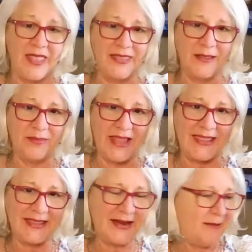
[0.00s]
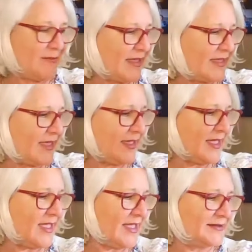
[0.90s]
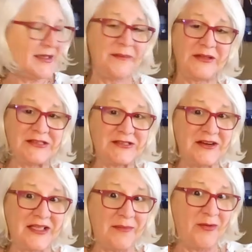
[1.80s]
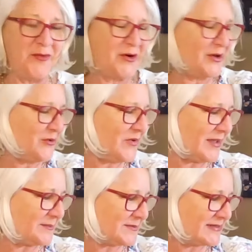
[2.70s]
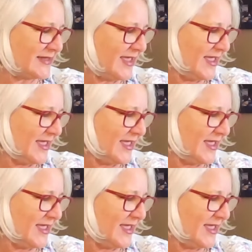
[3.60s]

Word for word: the blanket I'm making, and I'm going to start a couple more new whips.